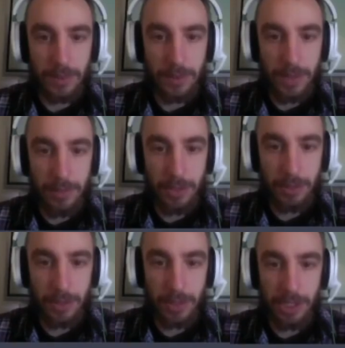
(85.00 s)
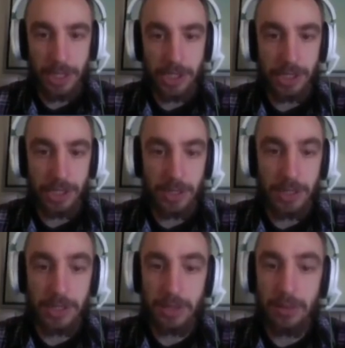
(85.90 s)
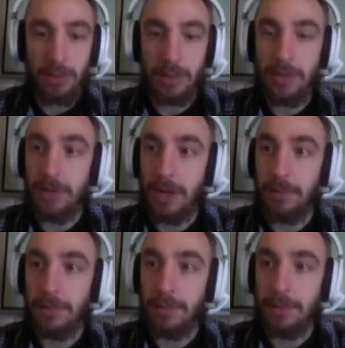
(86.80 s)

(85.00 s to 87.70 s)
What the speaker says: Temperature modulation. It's not far.